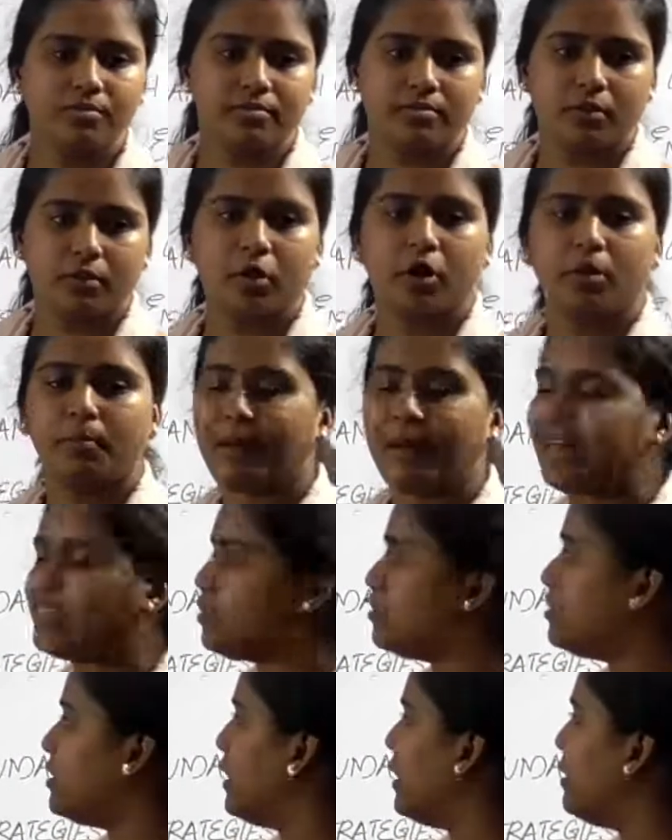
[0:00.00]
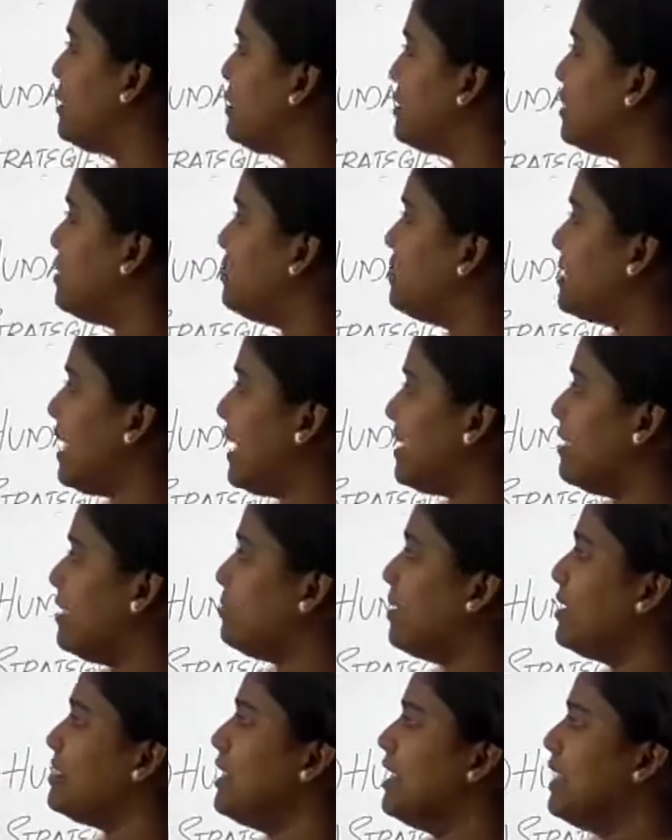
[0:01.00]
Low pathogenicity means nothing
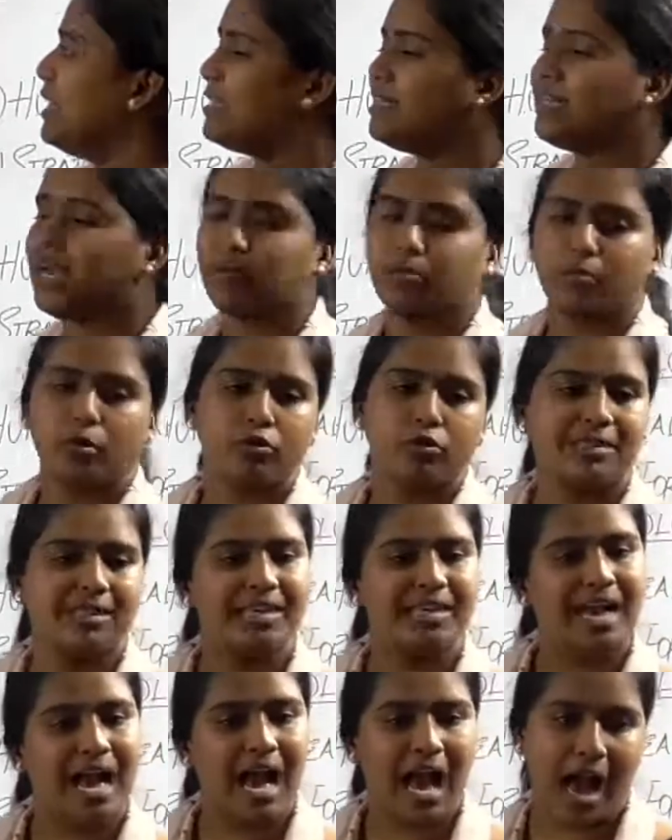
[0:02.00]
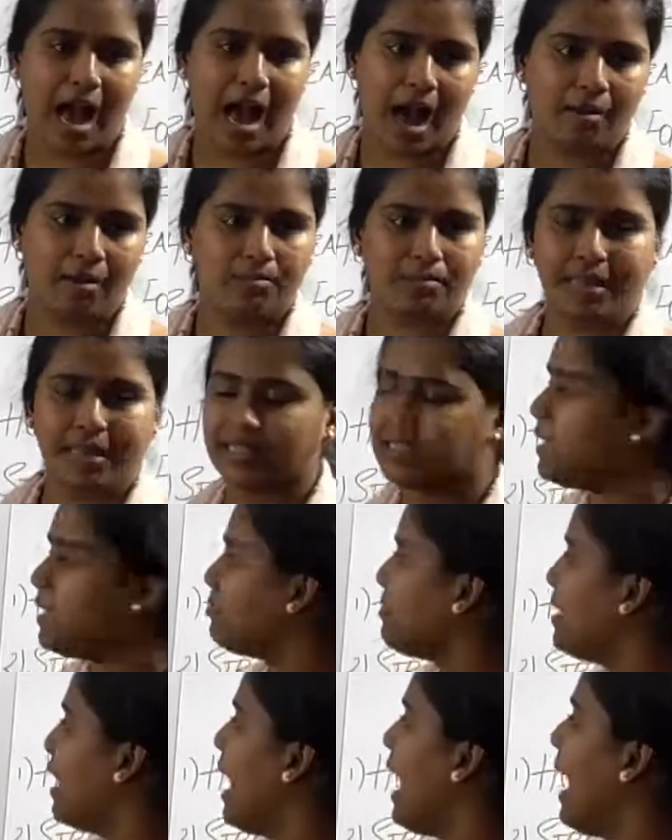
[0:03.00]
much, they are mostly harmless,
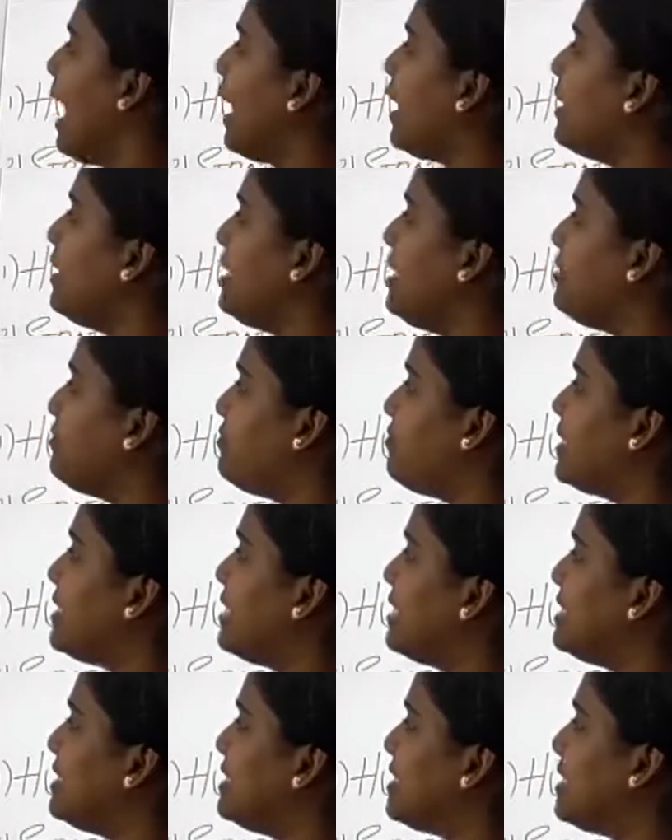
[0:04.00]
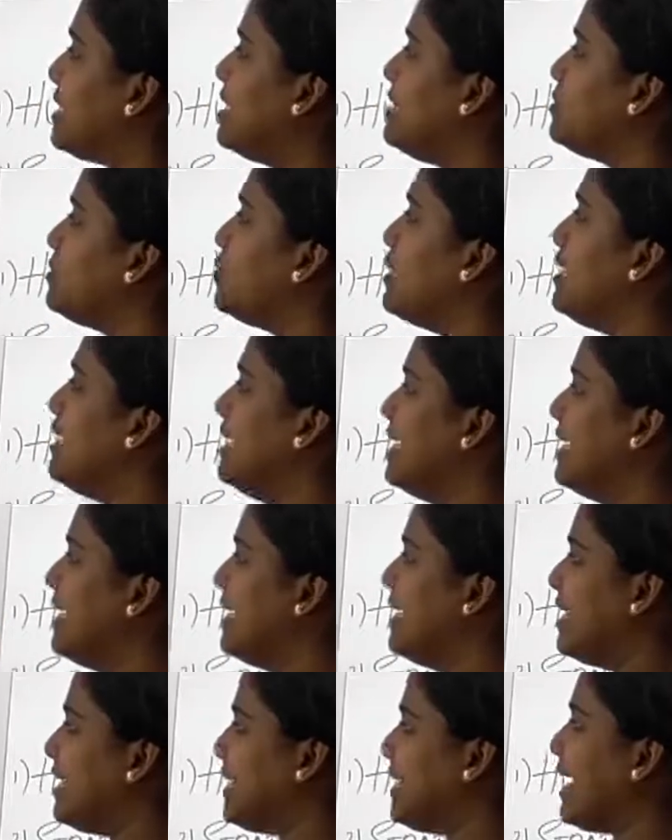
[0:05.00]
and infected chickens will
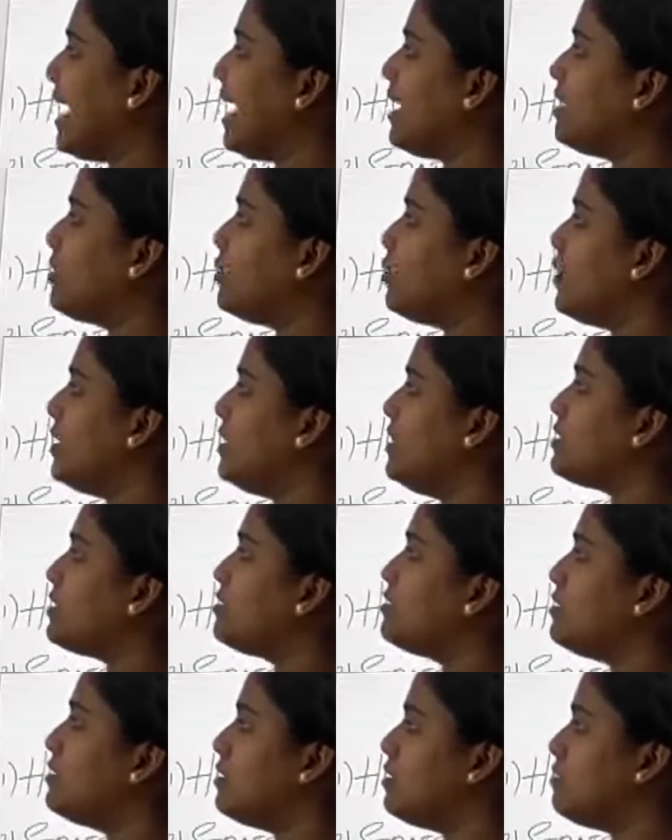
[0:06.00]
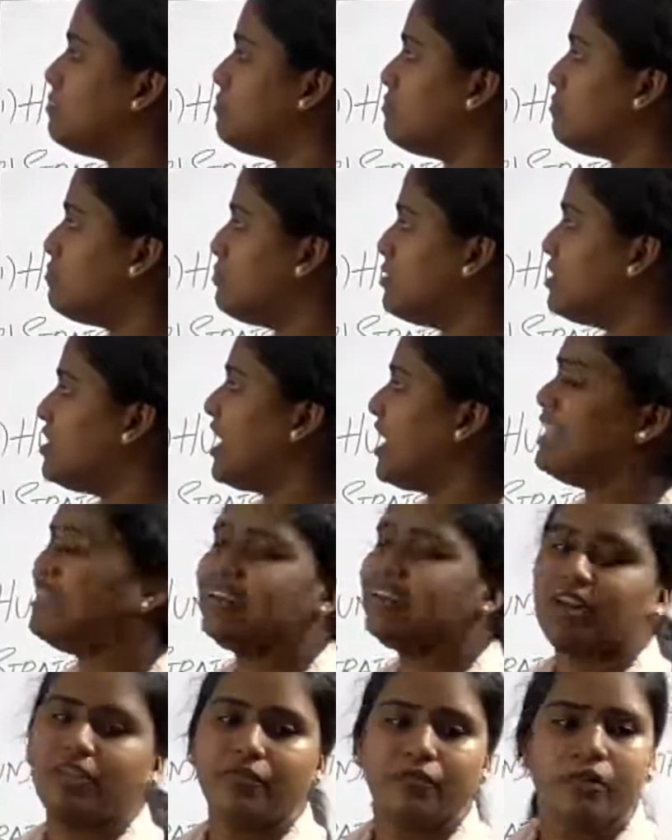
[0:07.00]
react with
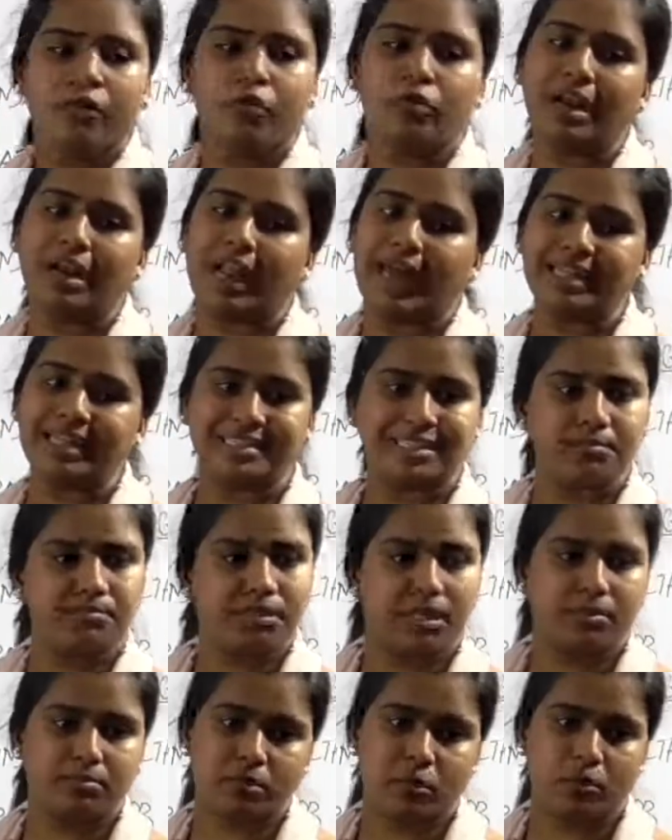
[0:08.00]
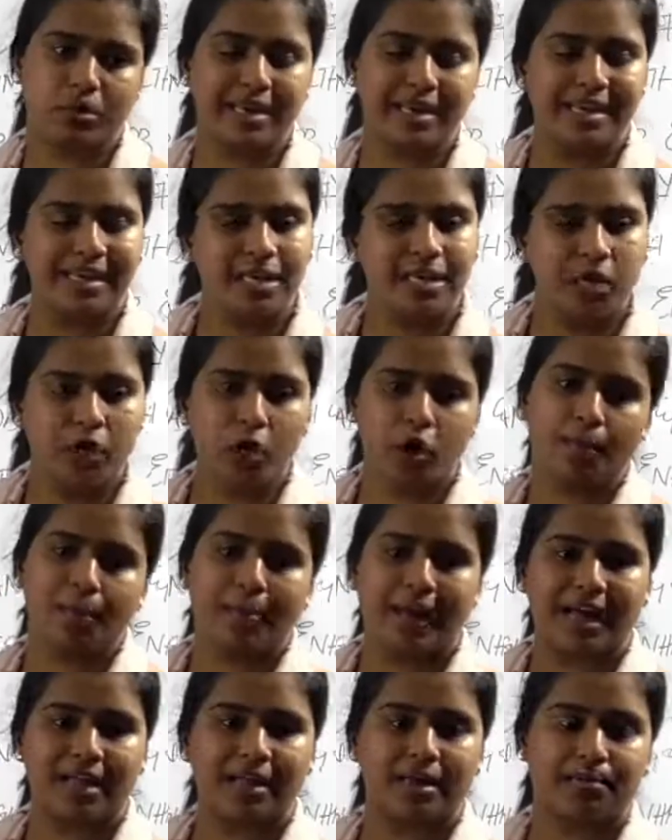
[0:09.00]
general flu like symptoms only in low
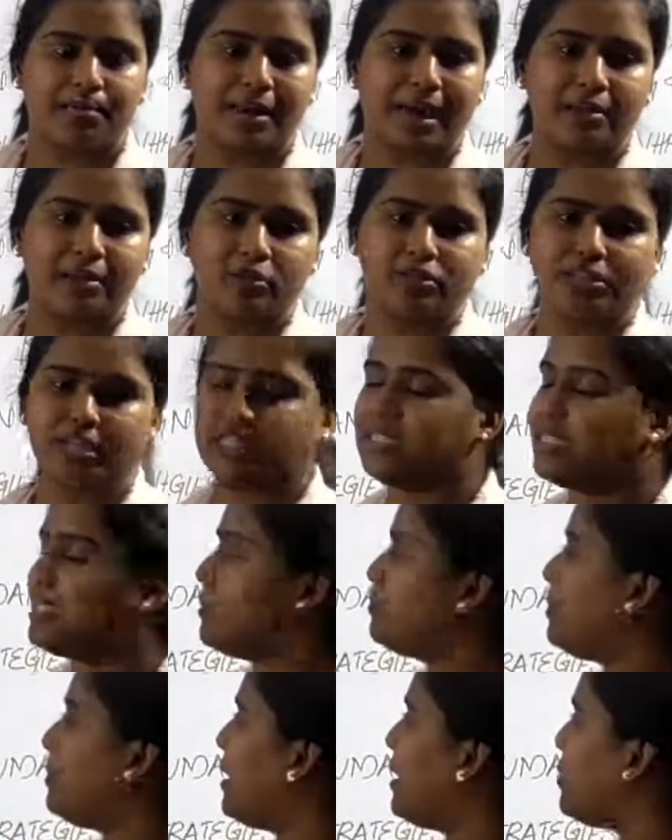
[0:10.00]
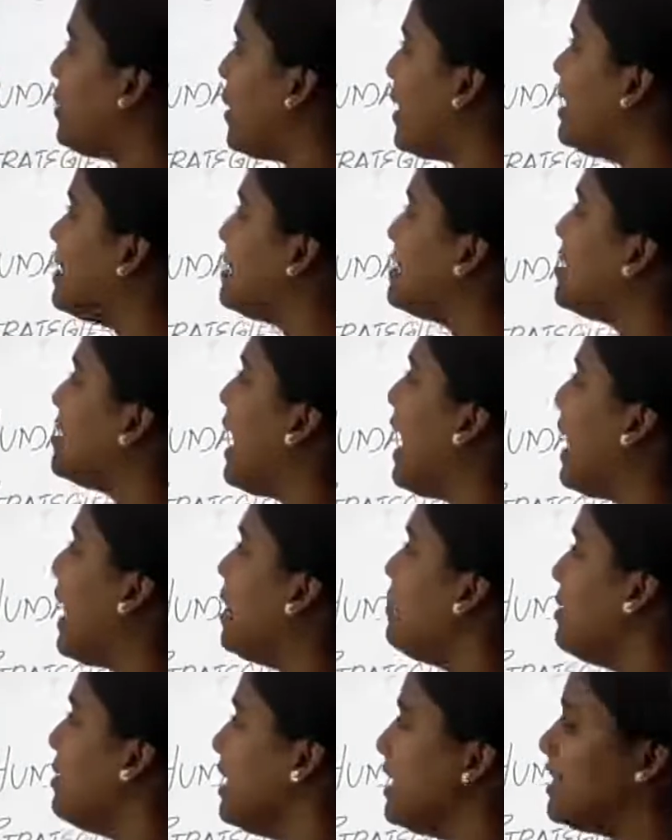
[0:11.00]
pathogenicity, but whereas in high
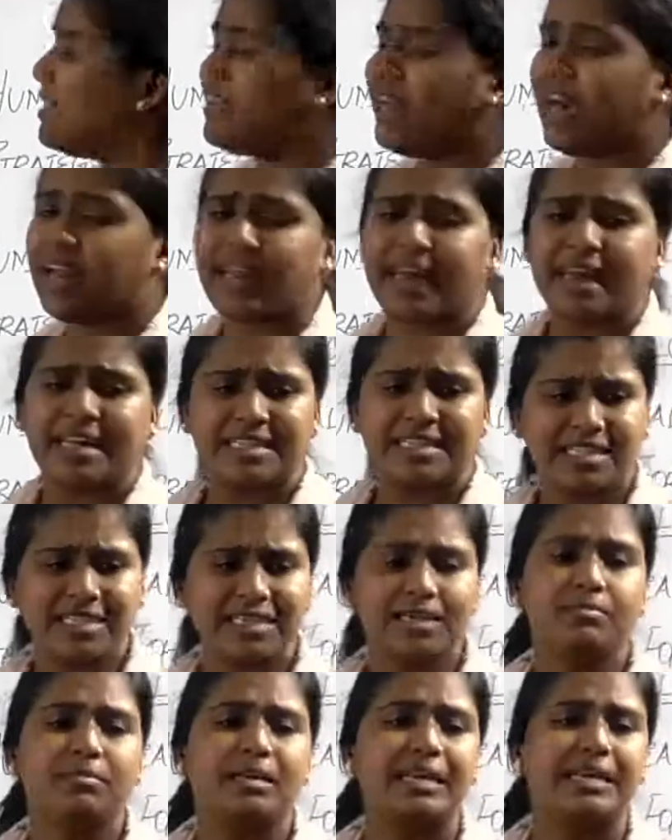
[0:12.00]
they are extremely